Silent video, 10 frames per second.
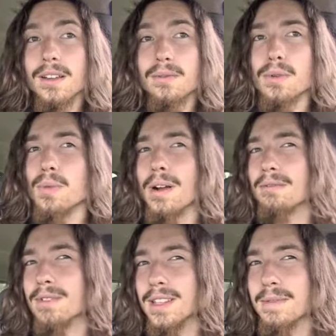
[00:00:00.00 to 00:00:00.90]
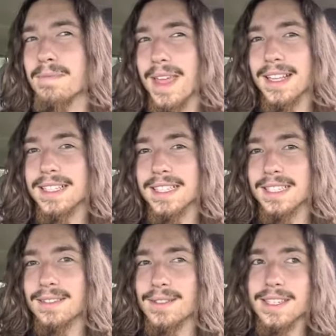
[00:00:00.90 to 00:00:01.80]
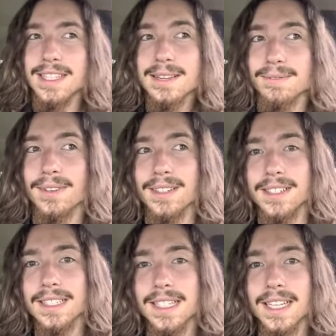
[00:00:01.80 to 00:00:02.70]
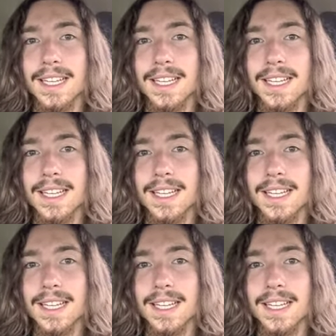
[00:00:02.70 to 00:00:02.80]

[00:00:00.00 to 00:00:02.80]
Well, what really makes the difference?